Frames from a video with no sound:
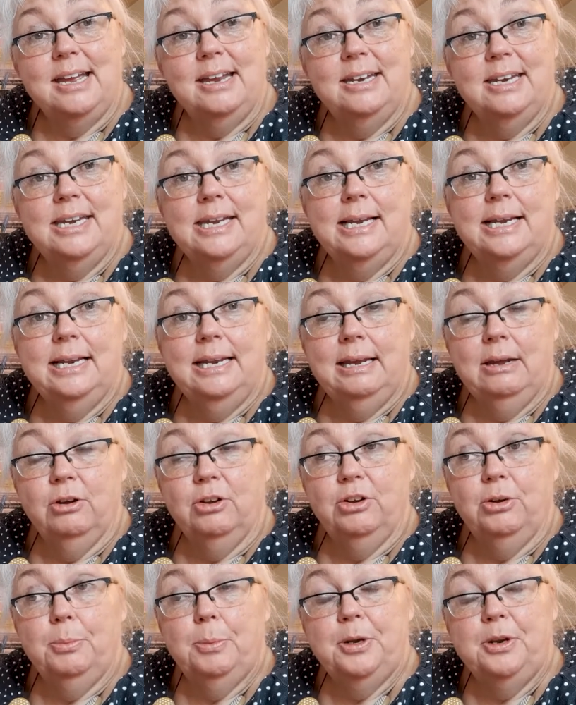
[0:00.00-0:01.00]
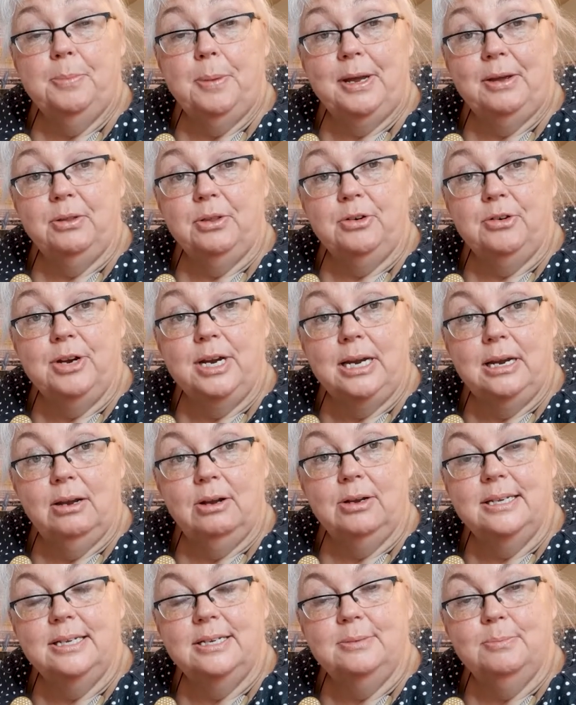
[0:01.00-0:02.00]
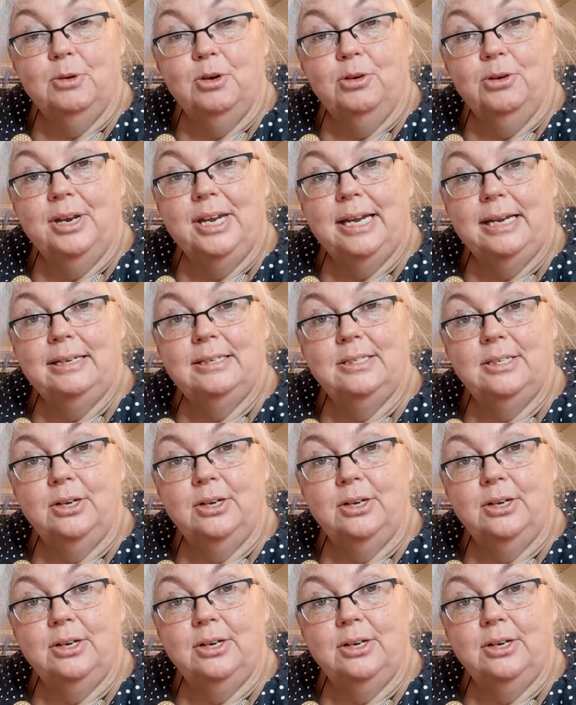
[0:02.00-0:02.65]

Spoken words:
I nearly got up at about 3 o'clock this morning